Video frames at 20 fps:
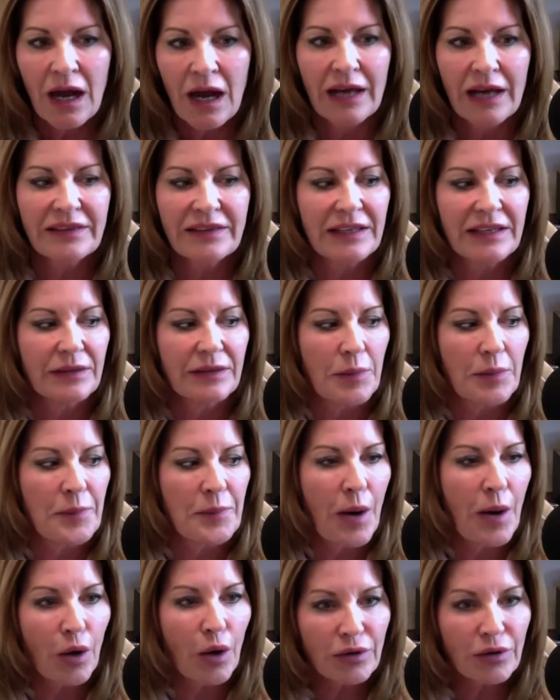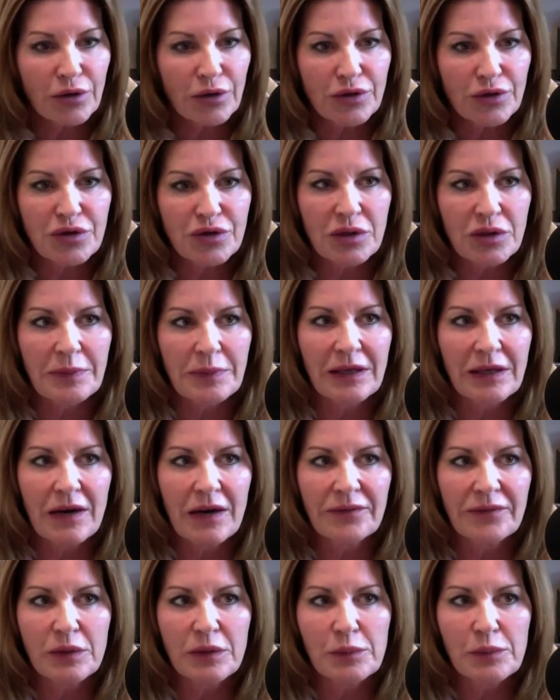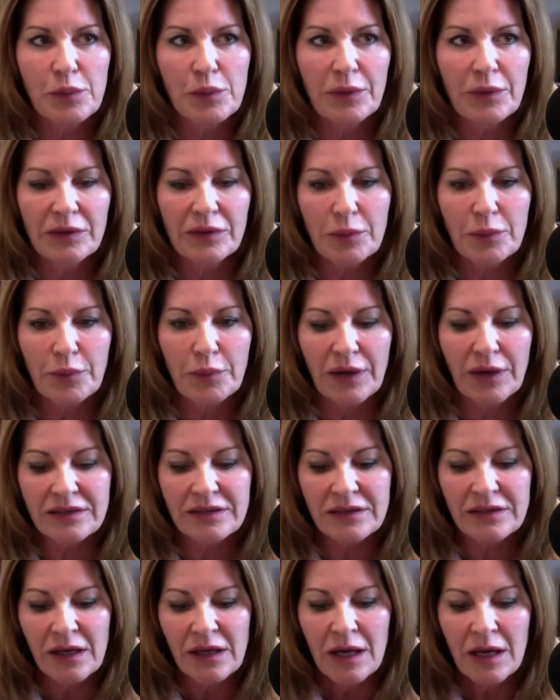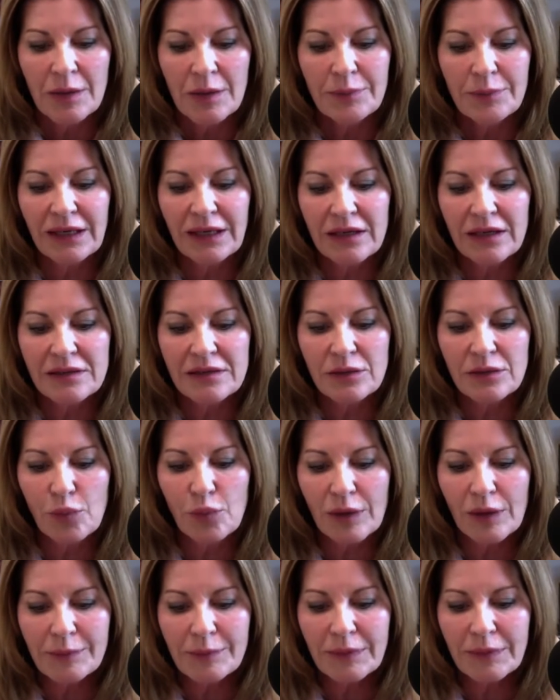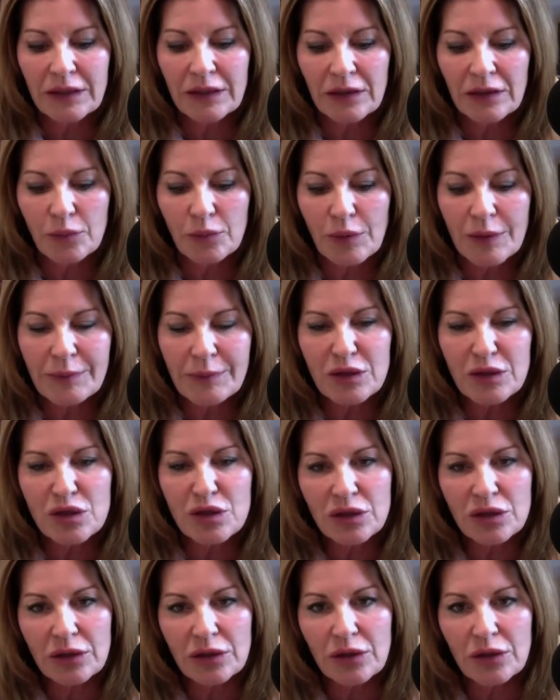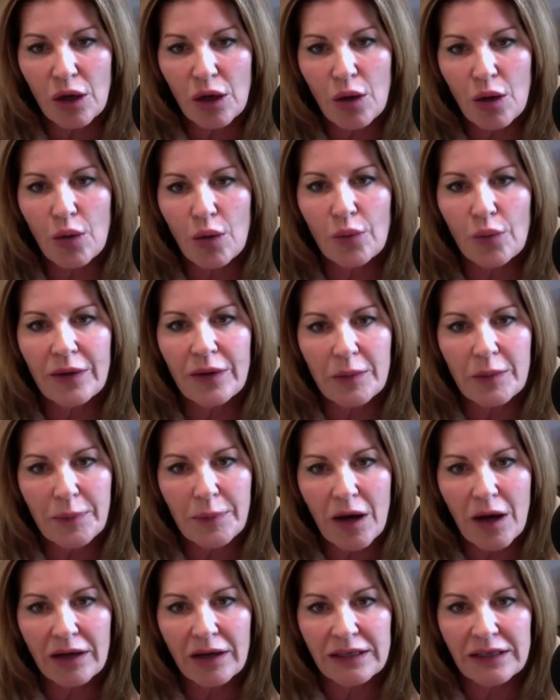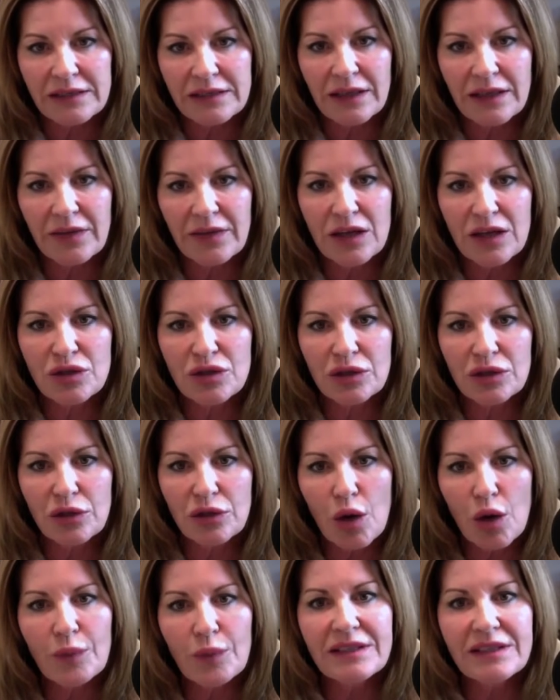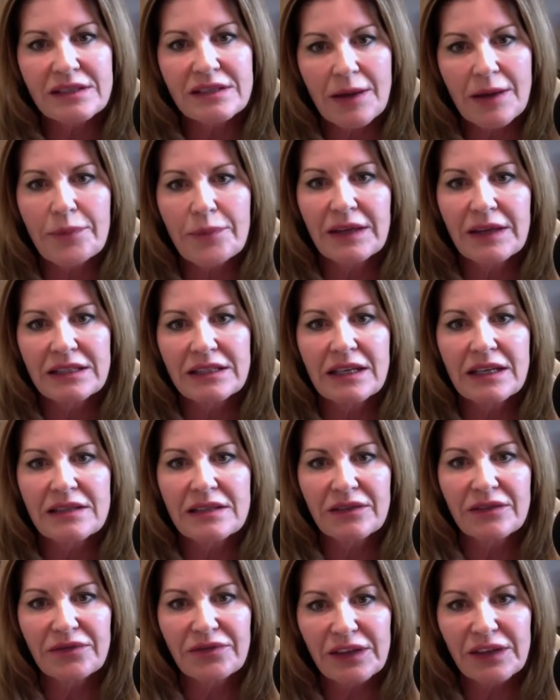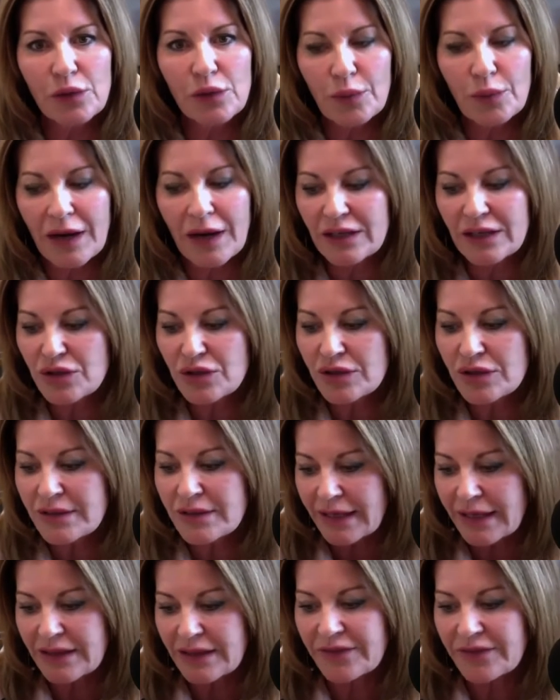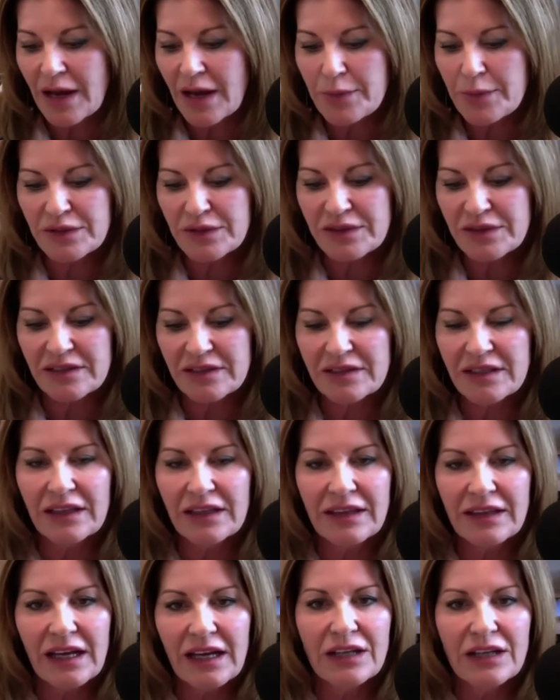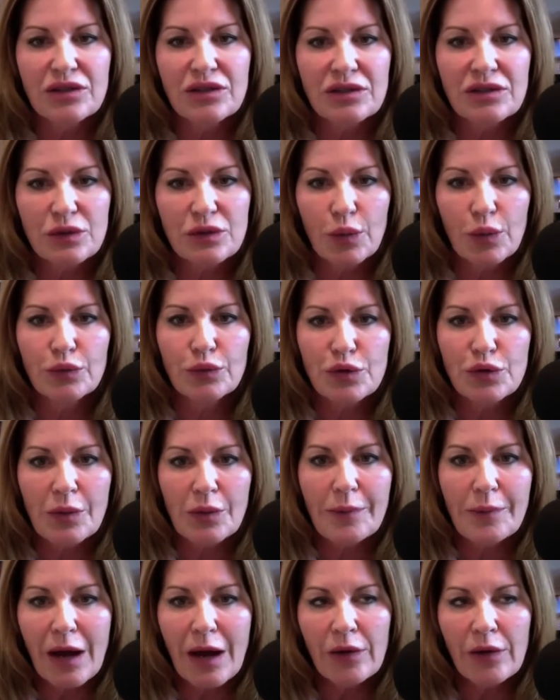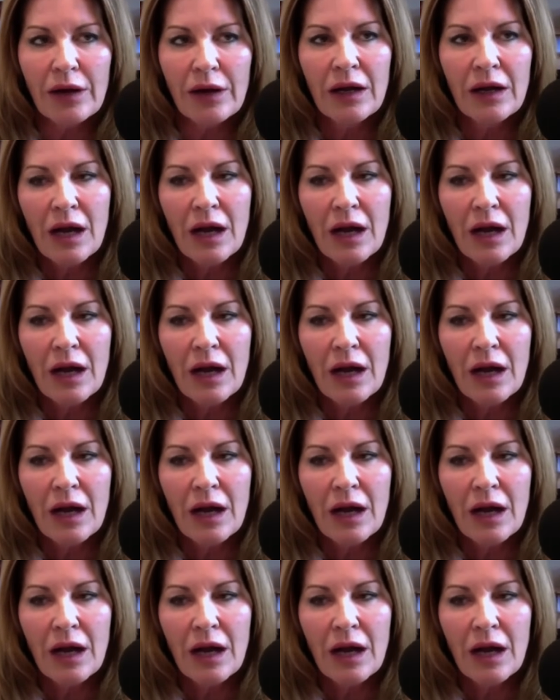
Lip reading: I think their partners should be comfortable with their breasts, because women should know their bodies, and they should know when something doesn't feel right. Just like the fibrocystic thing I just told you about.